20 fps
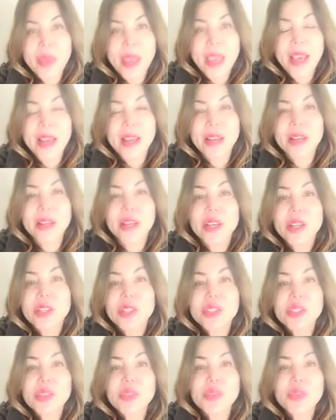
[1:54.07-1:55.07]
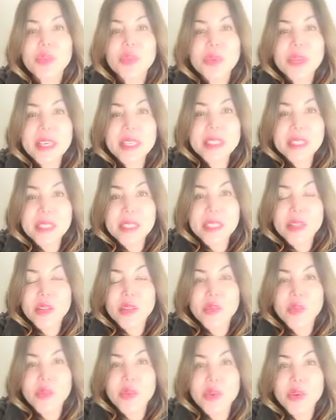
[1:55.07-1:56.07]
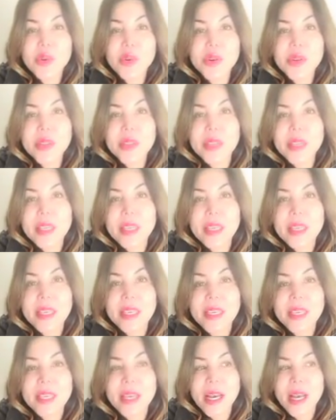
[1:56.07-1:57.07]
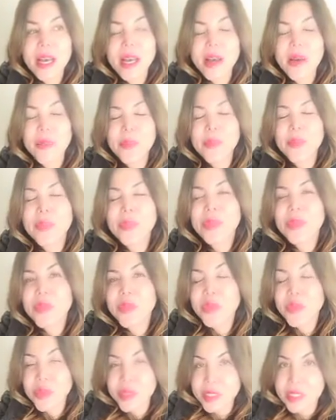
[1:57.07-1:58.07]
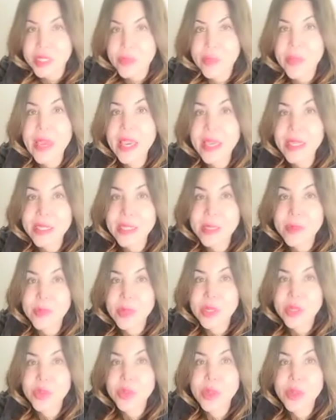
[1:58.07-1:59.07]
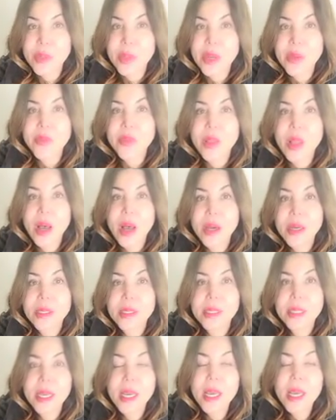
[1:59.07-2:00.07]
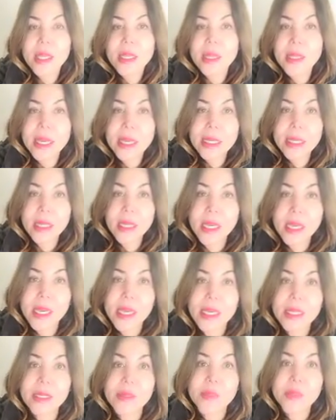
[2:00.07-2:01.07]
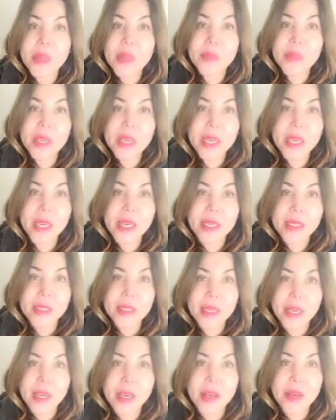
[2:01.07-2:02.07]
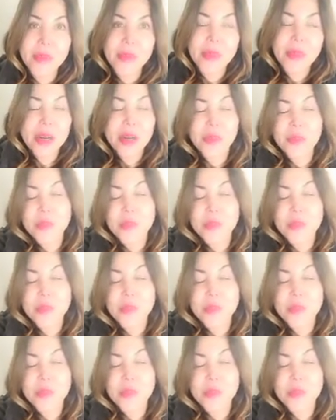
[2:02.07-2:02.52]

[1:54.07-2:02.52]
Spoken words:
And so the reason for the space between my vlogs lately has been because, and I'm